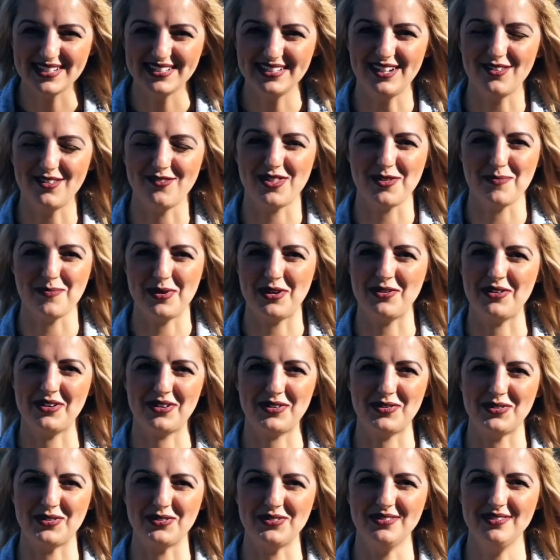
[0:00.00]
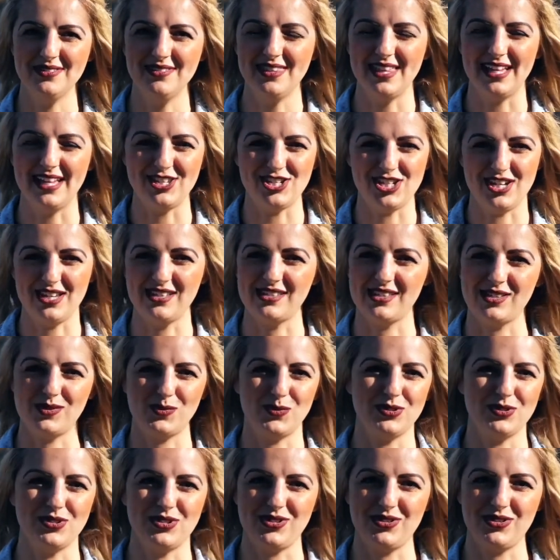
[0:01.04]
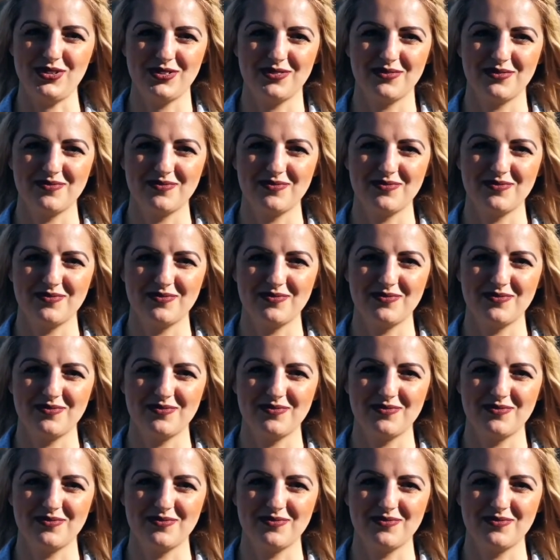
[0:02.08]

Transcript: of the miracle that Jesus will do.